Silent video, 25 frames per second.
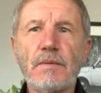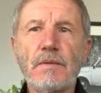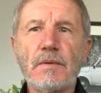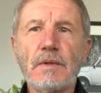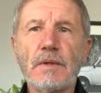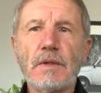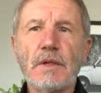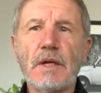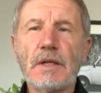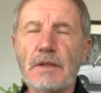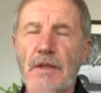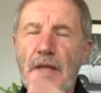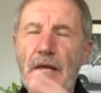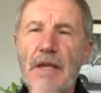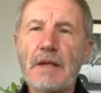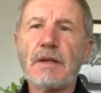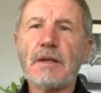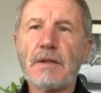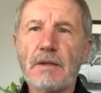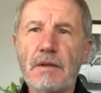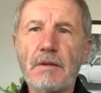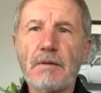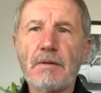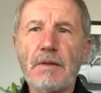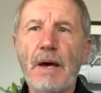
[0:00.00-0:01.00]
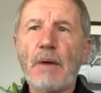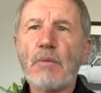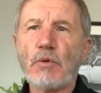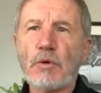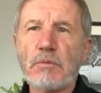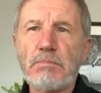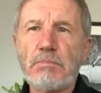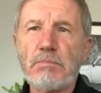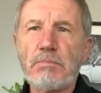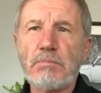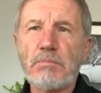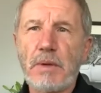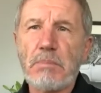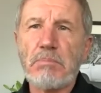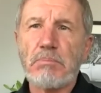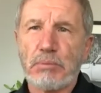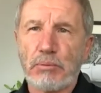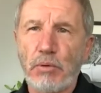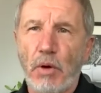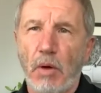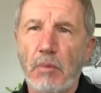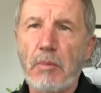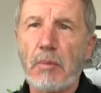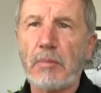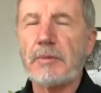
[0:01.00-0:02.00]
And then that would
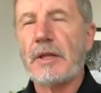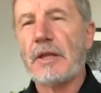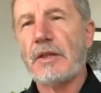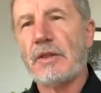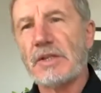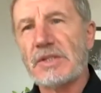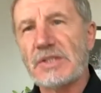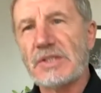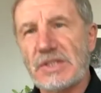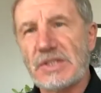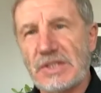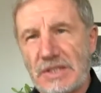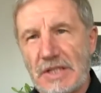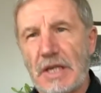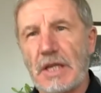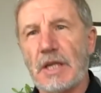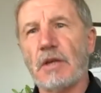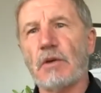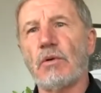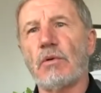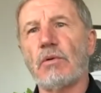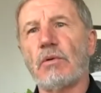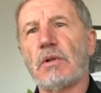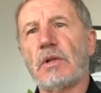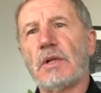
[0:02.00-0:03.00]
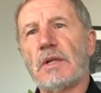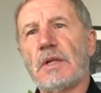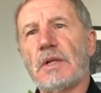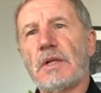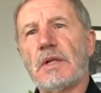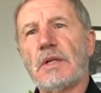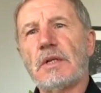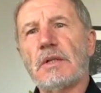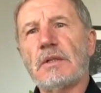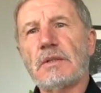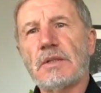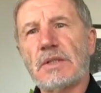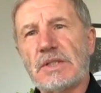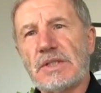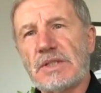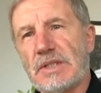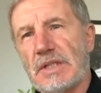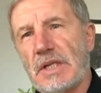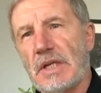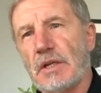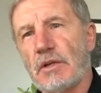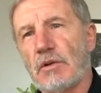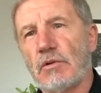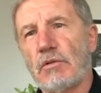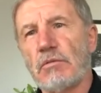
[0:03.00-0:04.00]
probably be the single
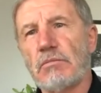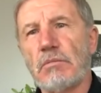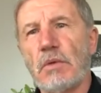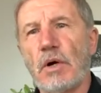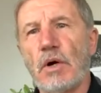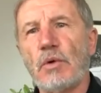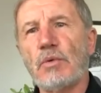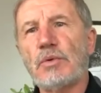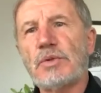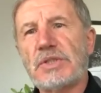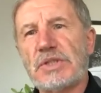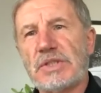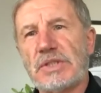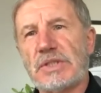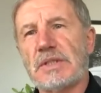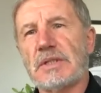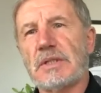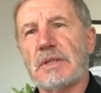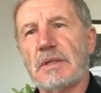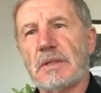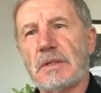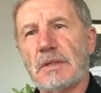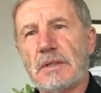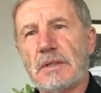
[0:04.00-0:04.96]
most,